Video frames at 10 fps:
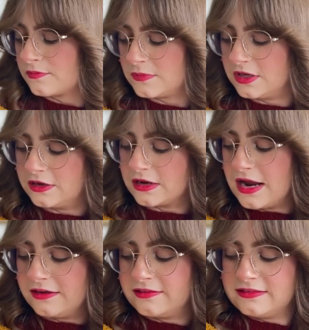You can
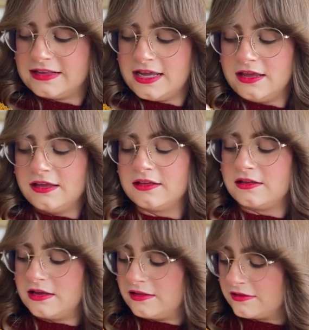kind of see
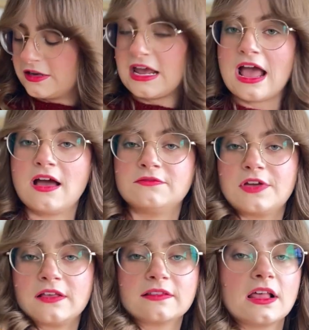it's gonna have
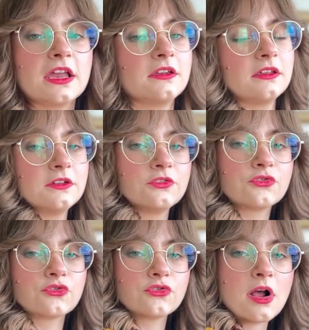a slight
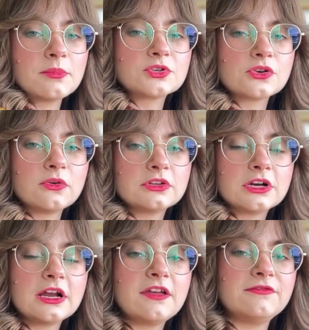drop
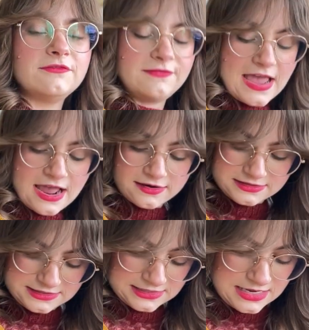shoulder effect.